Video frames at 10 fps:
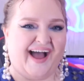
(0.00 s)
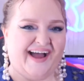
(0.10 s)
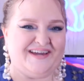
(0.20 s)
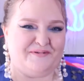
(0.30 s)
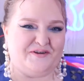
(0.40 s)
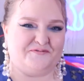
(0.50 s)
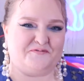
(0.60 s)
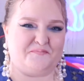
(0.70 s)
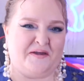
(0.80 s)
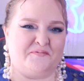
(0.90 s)
Hi
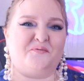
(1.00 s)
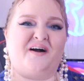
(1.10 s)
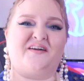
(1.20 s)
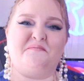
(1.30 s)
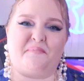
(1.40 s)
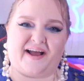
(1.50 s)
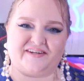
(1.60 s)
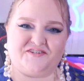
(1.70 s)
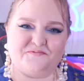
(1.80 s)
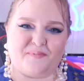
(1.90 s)
beautiful people, welcome
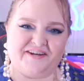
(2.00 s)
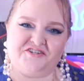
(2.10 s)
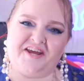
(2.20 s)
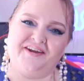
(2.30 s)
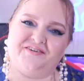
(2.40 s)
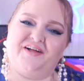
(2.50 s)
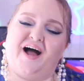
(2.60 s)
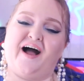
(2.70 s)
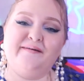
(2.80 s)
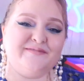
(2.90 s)
back to my channel.
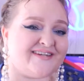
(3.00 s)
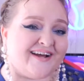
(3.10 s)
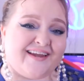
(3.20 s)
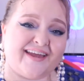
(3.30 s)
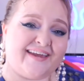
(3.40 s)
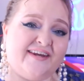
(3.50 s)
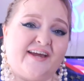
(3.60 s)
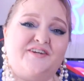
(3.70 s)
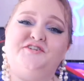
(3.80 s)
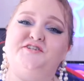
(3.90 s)
I'm Starlight
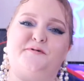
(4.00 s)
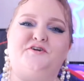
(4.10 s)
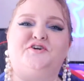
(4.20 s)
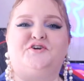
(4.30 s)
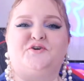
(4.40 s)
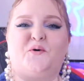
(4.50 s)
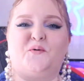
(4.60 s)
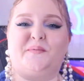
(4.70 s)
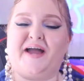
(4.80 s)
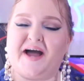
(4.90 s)
Connections, but you can call
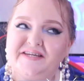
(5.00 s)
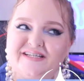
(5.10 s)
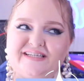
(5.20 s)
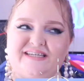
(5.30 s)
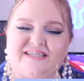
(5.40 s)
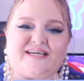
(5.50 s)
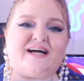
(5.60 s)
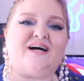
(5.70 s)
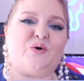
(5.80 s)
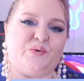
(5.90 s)
me
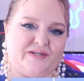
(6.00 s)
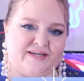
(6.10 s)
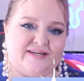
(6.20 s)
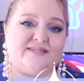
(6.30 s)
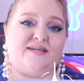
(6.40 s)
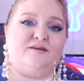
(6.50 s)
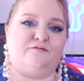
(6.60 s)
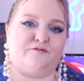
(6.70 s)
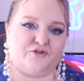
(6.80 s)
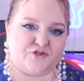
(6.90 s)
Annalisa or Lisi
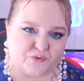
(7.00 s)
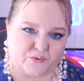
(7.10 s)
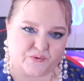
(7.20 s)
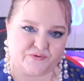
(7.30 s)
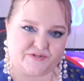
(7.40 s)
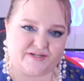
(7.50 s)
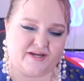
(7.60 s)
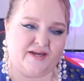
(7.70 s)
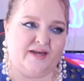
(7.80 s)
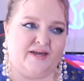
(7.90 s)
for short.
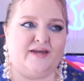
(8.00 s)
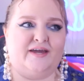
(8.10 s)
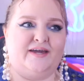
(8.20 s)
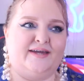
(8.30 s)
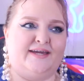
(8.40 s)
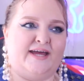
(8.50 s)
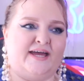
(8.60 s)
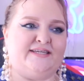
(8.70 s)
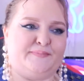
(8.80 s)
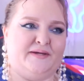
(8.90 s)
It
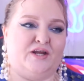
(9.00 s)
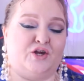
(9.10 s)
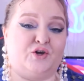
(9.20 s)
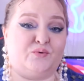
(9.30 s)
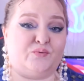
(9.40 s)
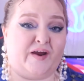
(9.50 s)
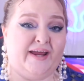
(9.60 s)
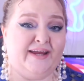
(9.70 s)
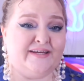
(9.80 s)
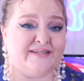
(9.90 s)
has been a
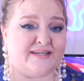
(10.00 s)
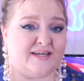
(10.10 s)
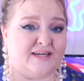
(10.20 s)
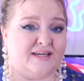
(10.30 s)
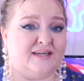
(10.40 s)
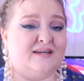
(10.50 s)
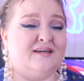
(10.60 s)
crazy